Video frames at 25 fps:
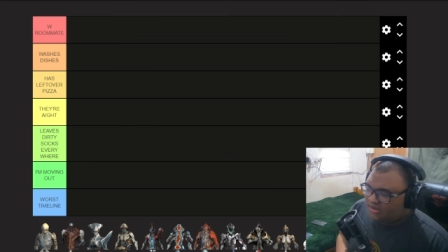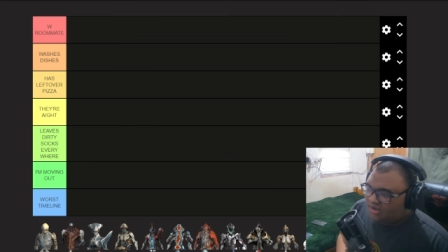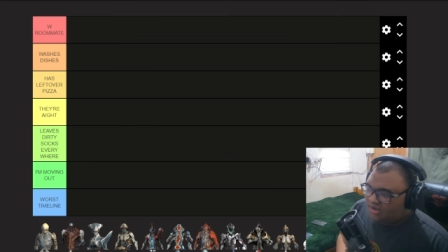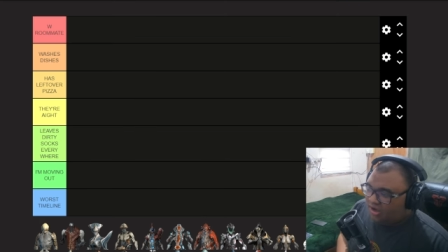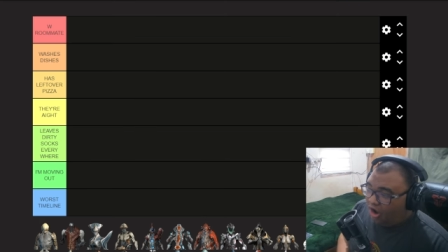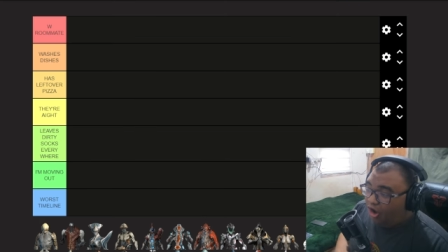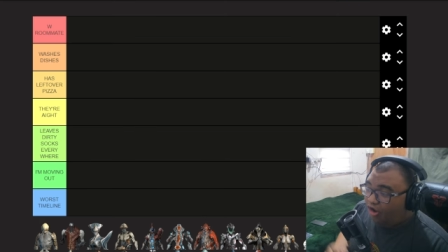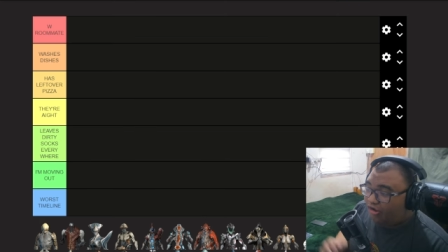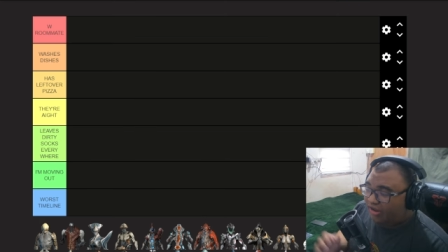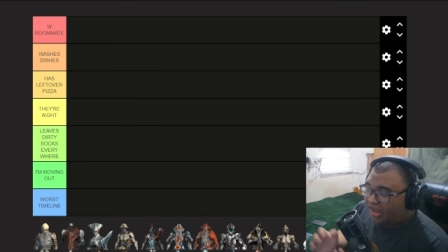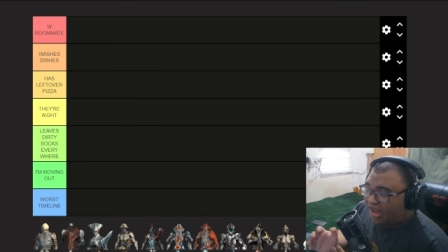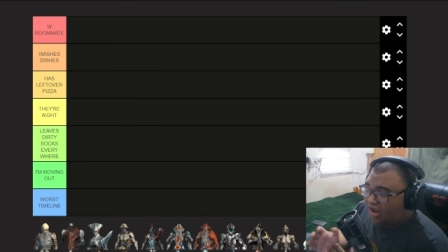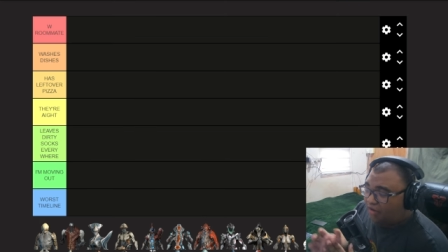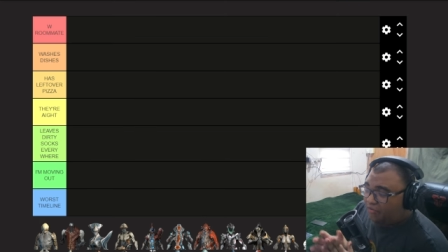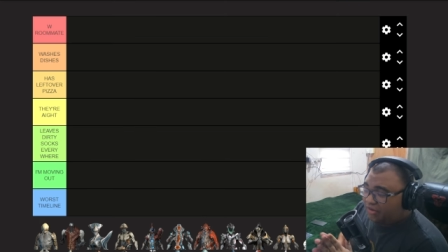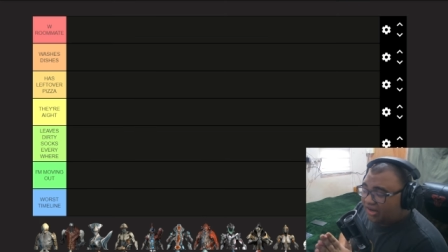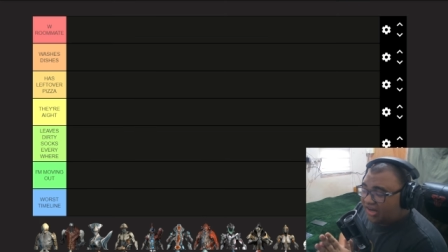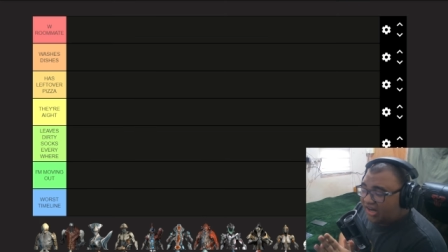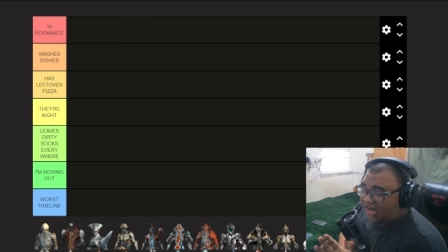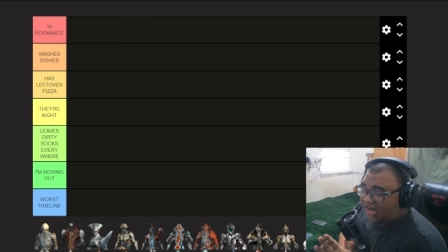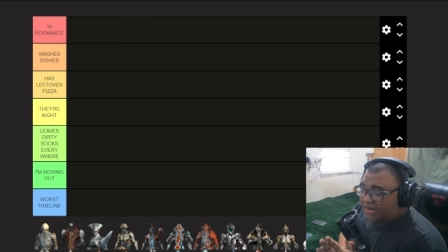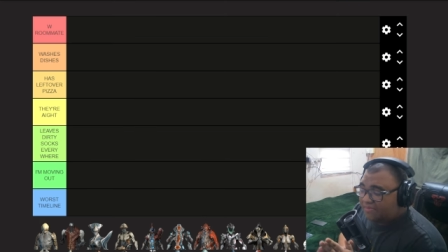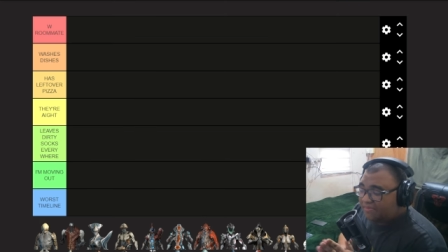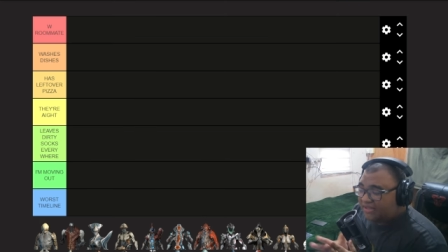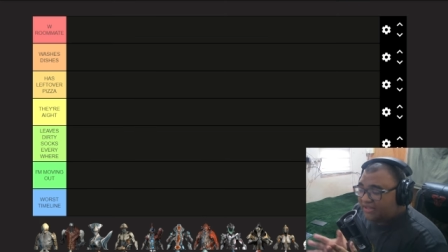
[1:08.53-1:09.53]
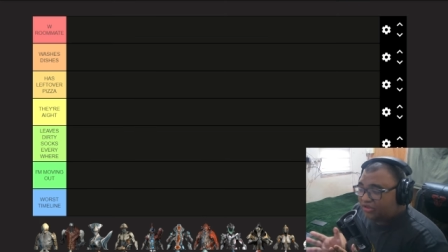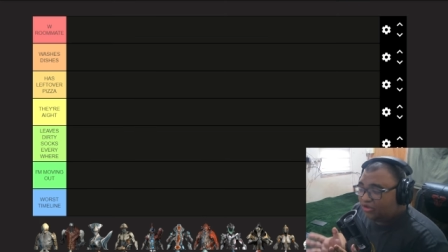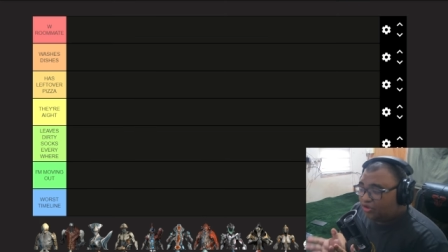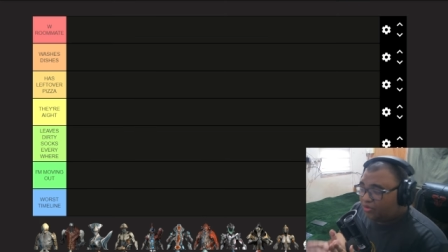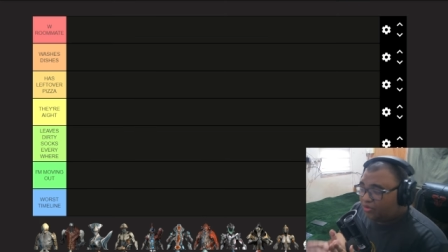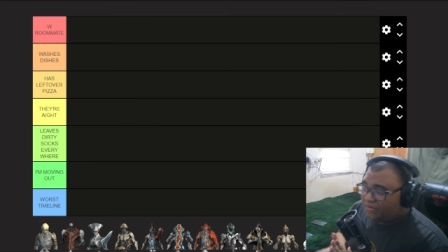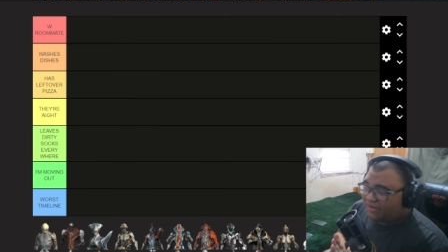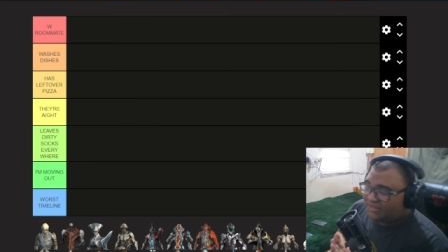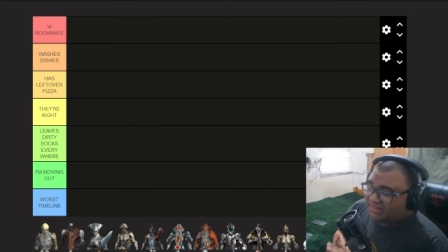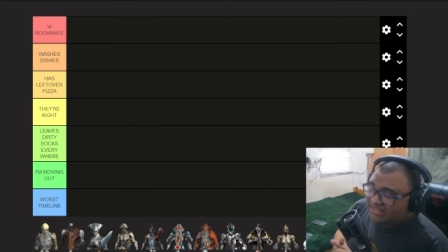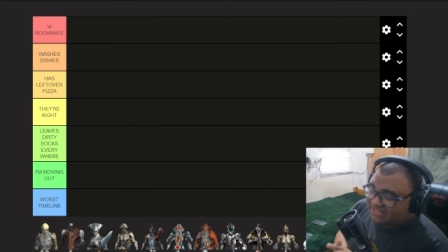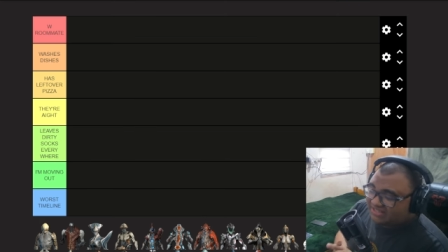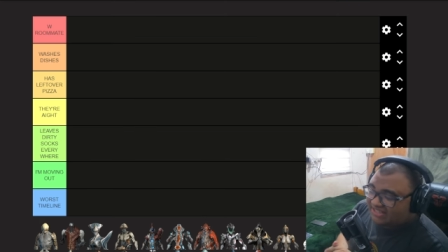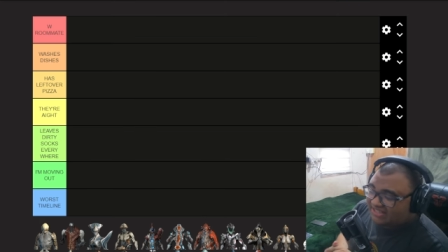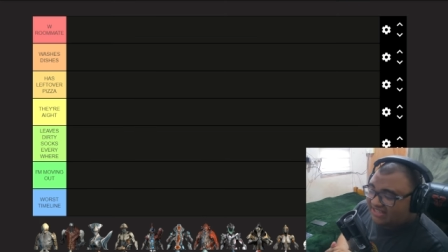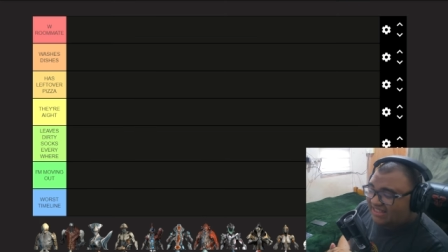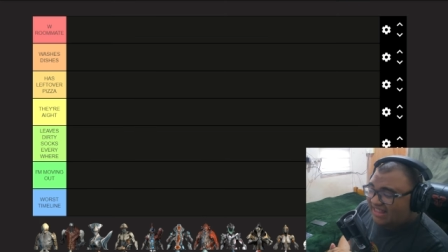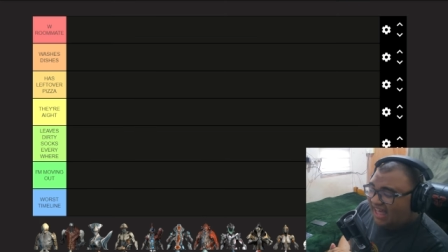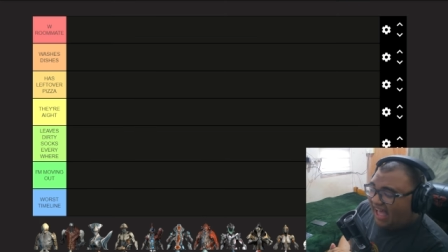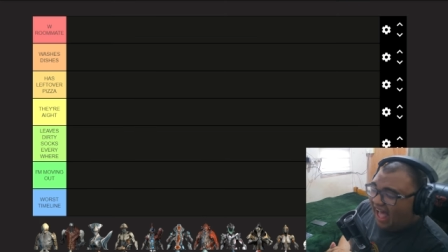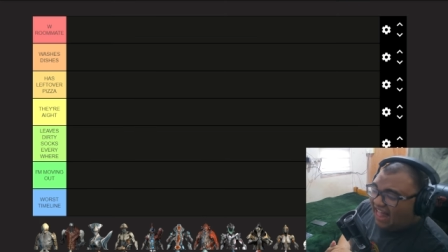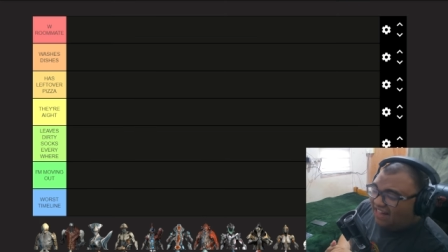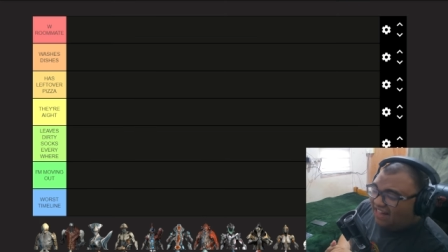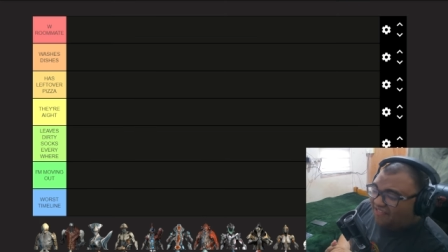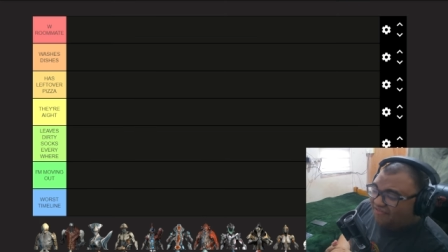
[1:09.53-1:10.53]
Okay, we're gonna be doing this in
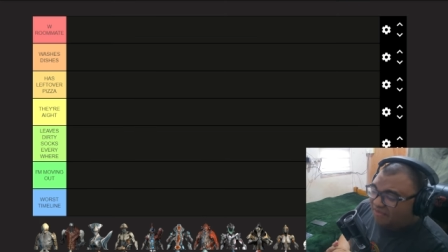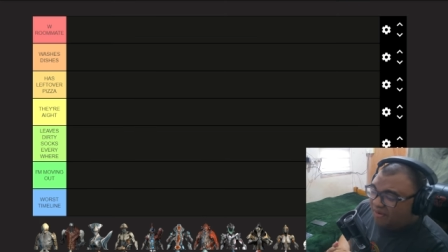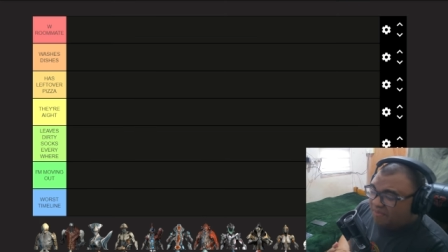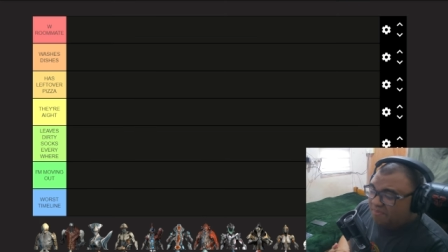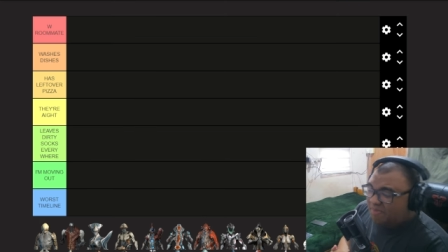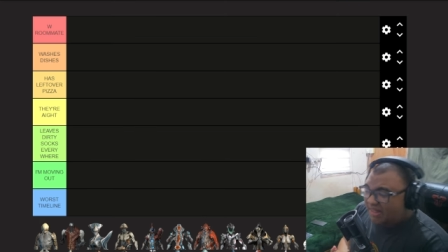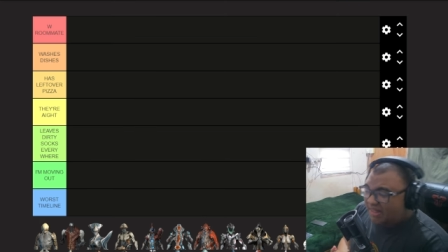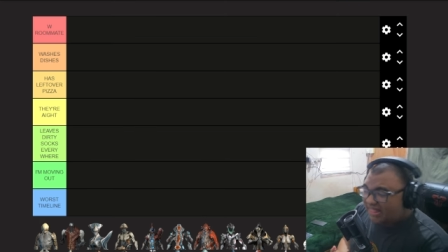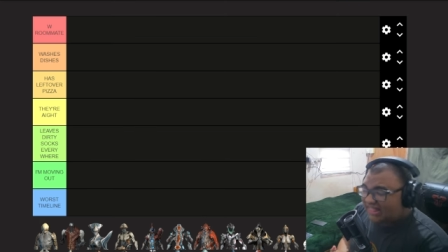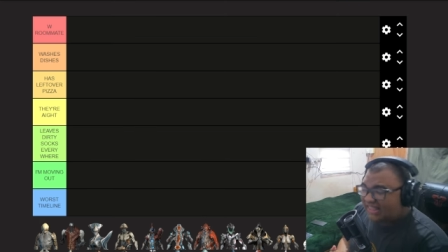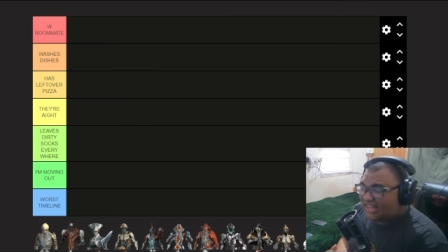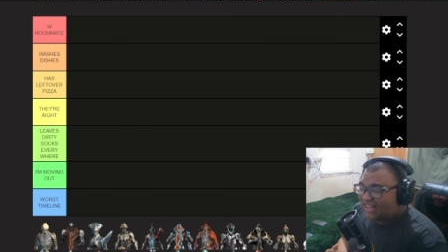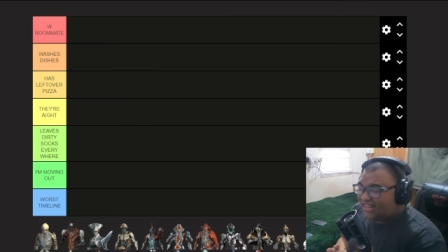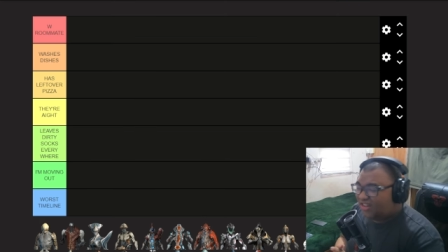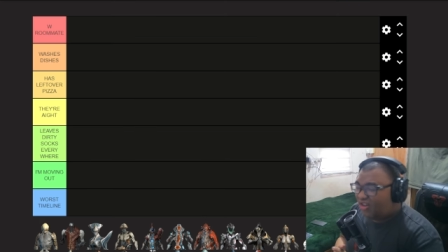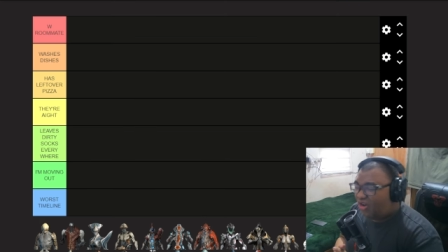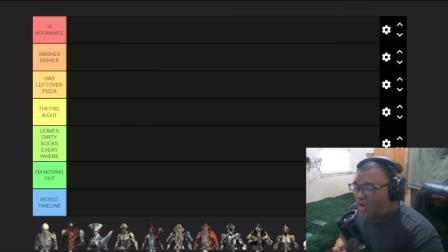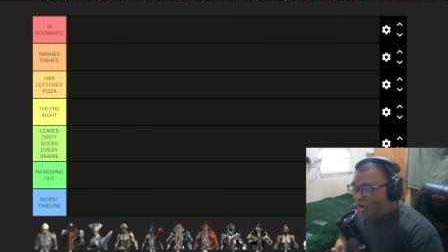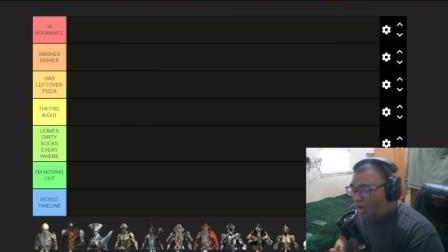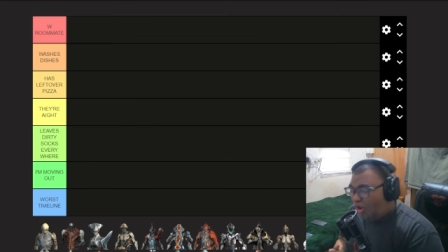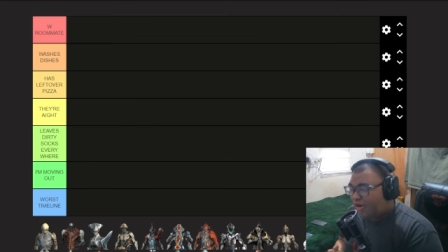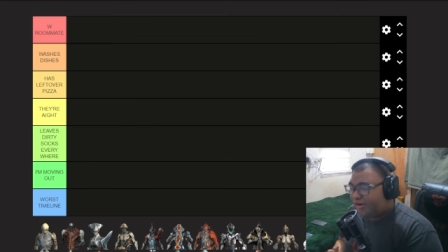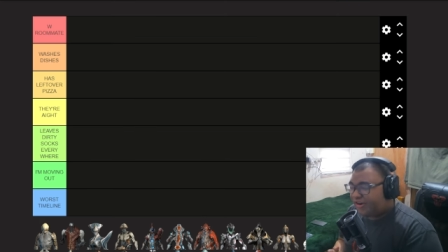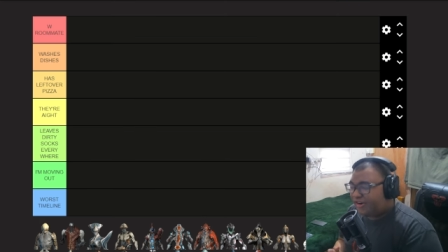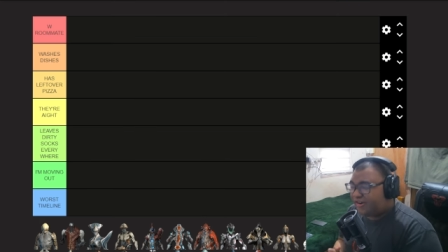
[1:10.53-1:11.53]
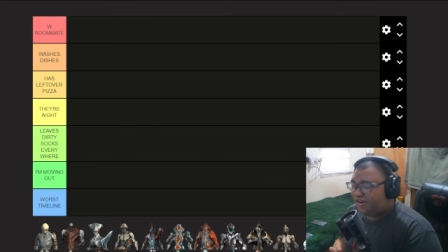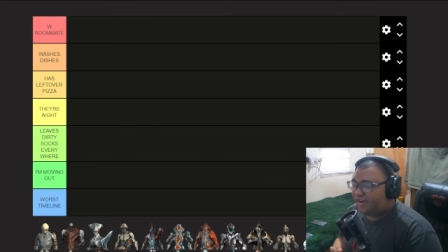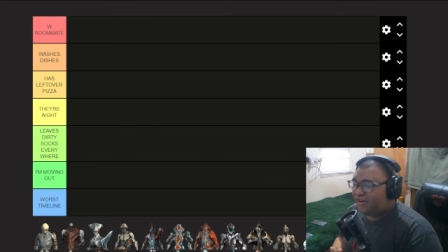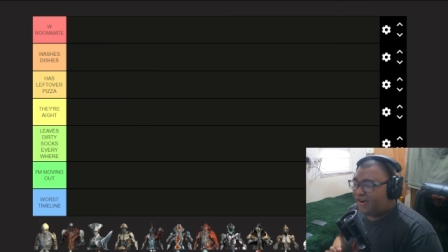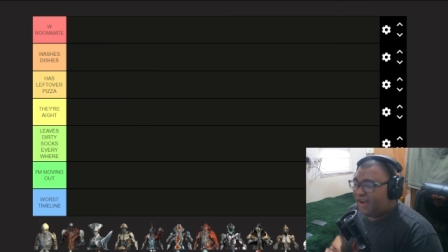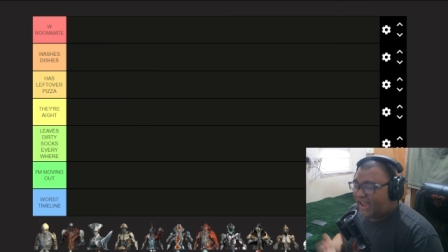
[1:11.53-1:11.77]
alphabetical order.